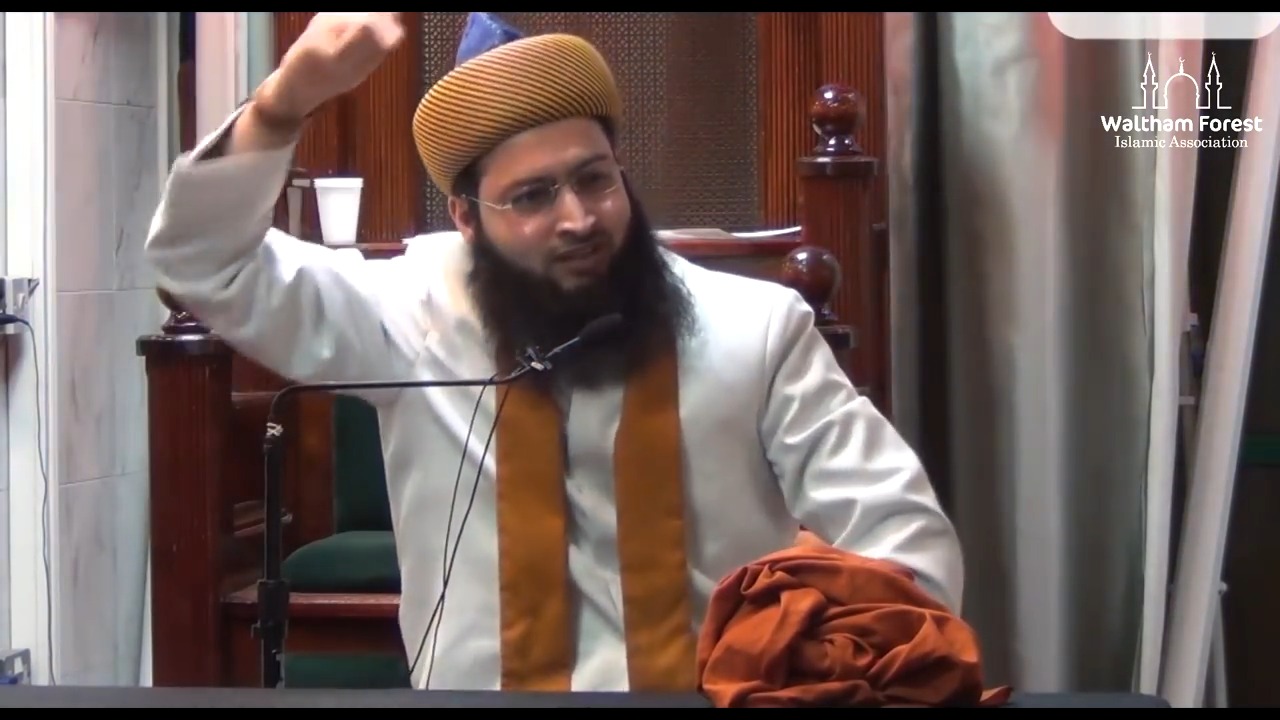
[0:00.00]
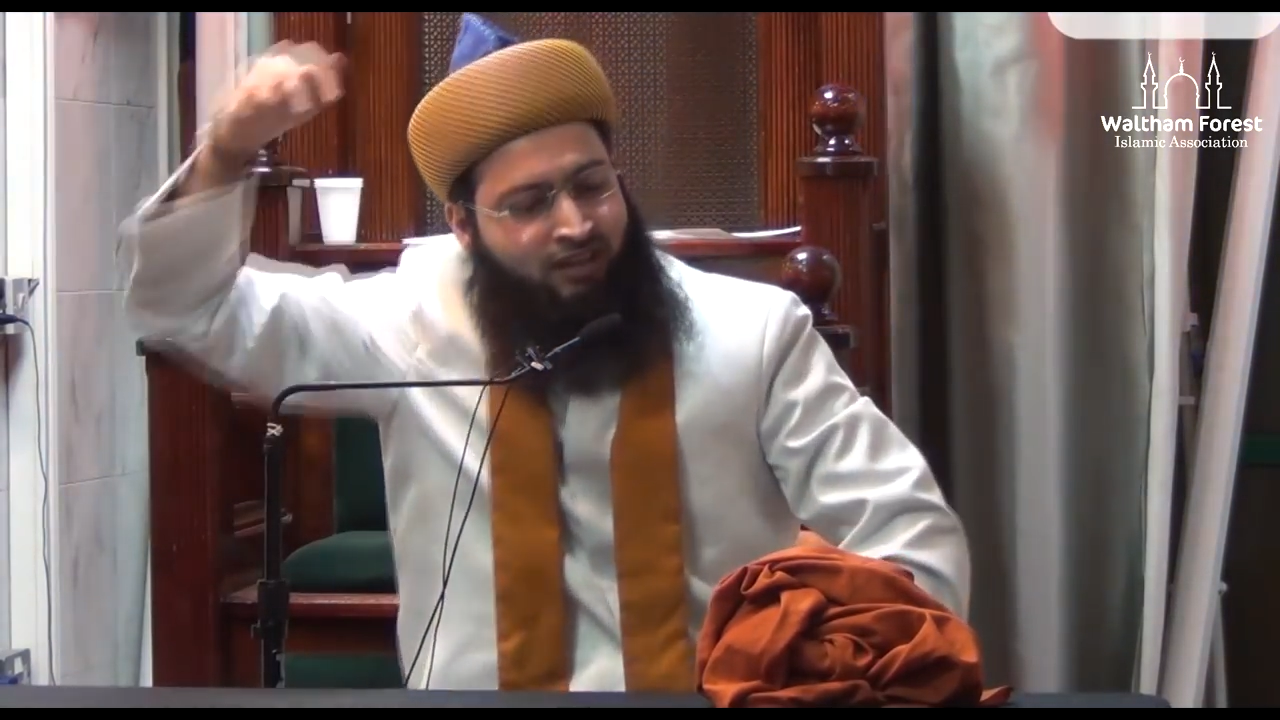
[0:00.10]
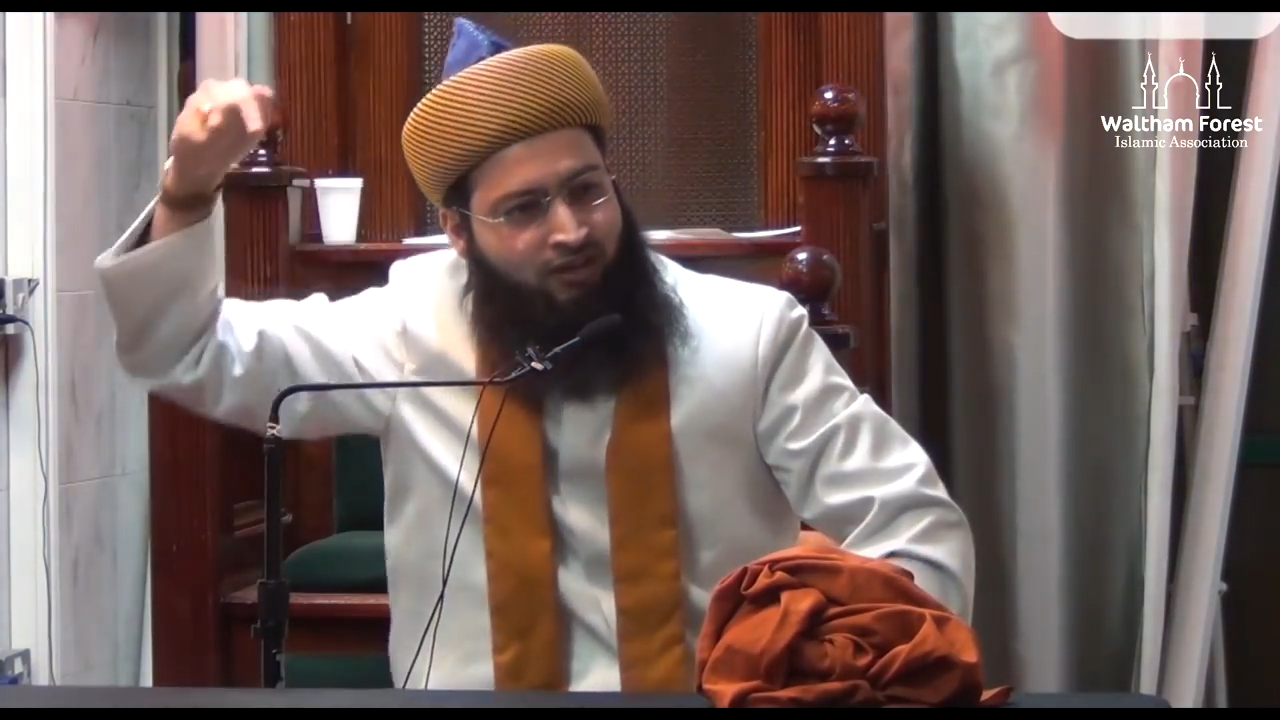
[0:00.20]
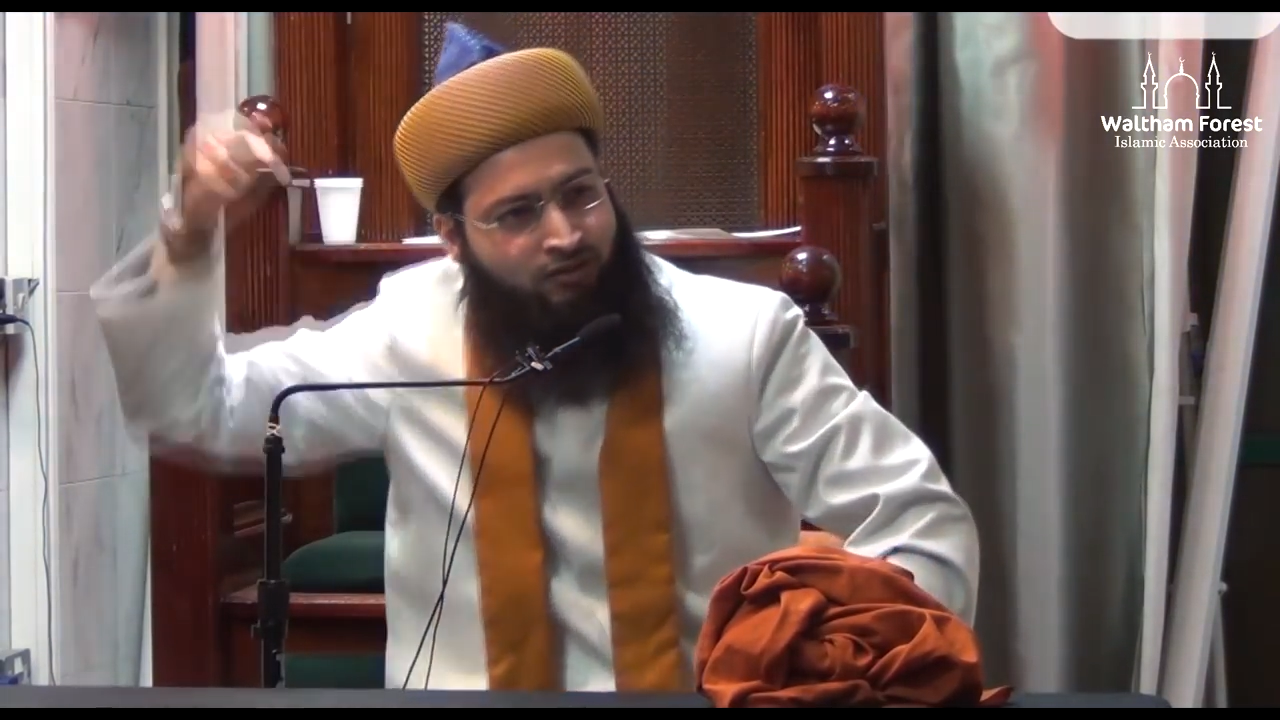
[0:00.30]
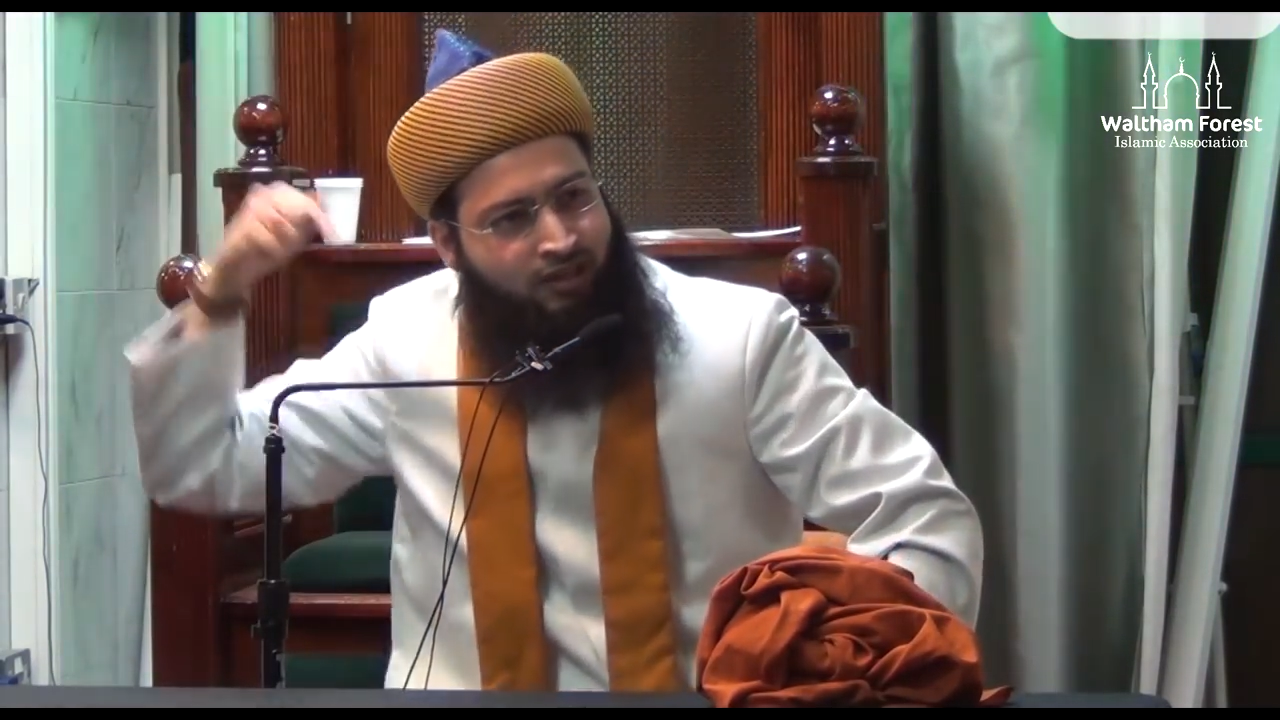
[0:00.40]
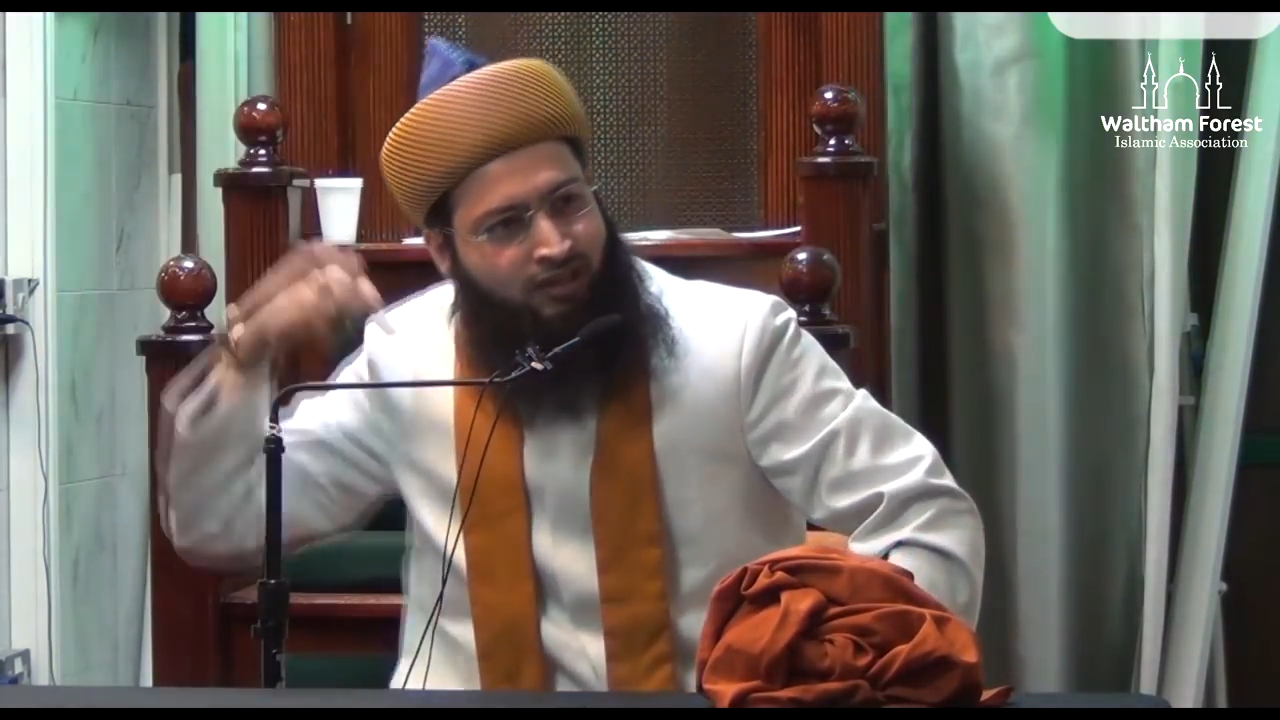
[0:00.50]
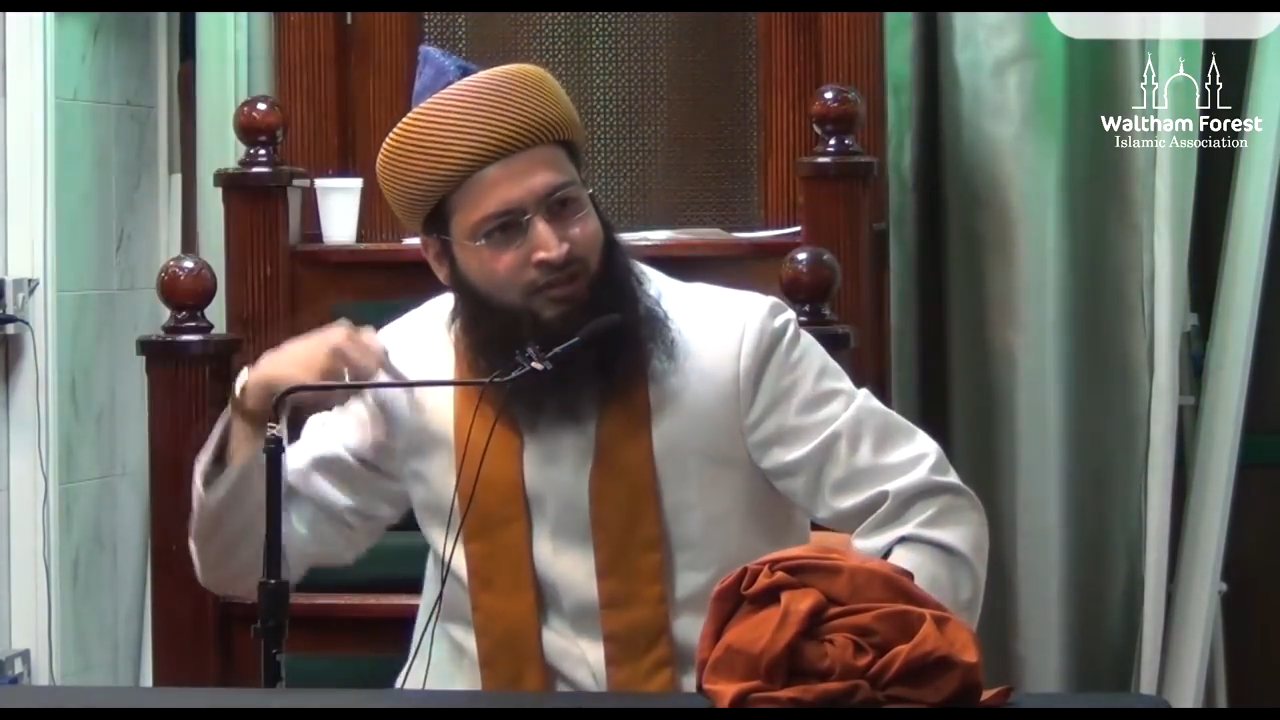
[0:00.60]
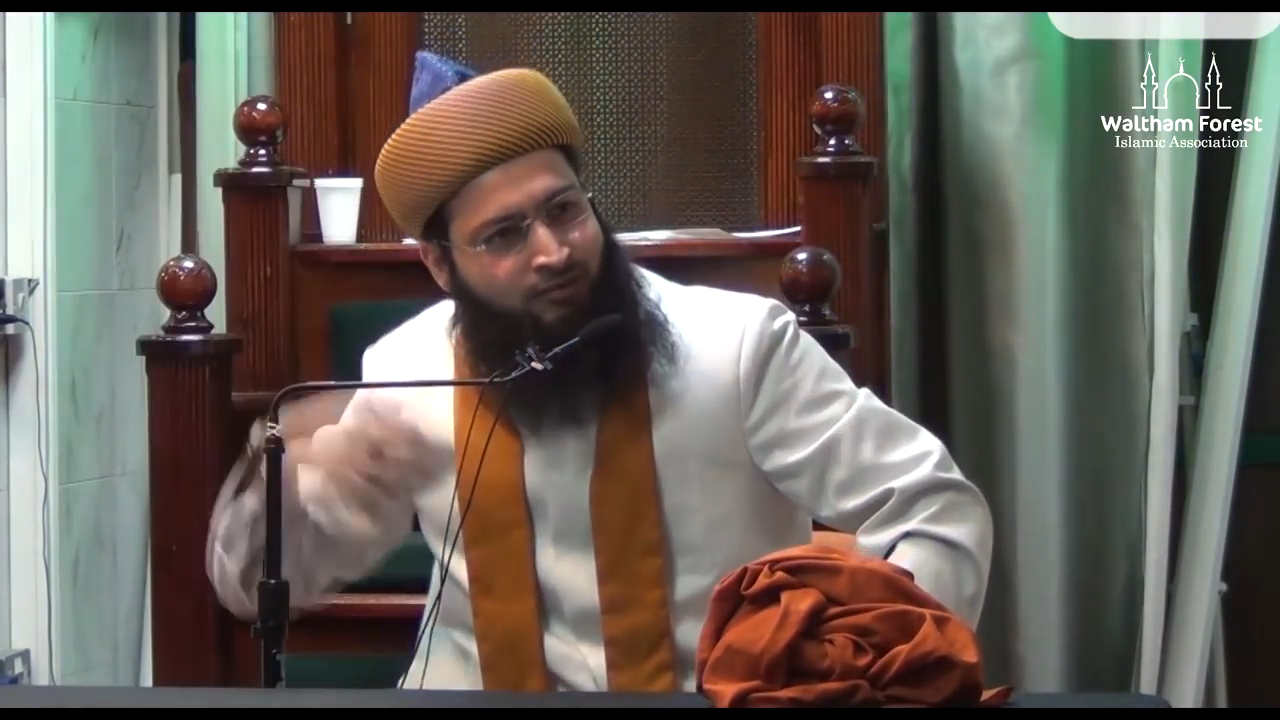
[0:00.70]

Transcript: sallallahu ta'ala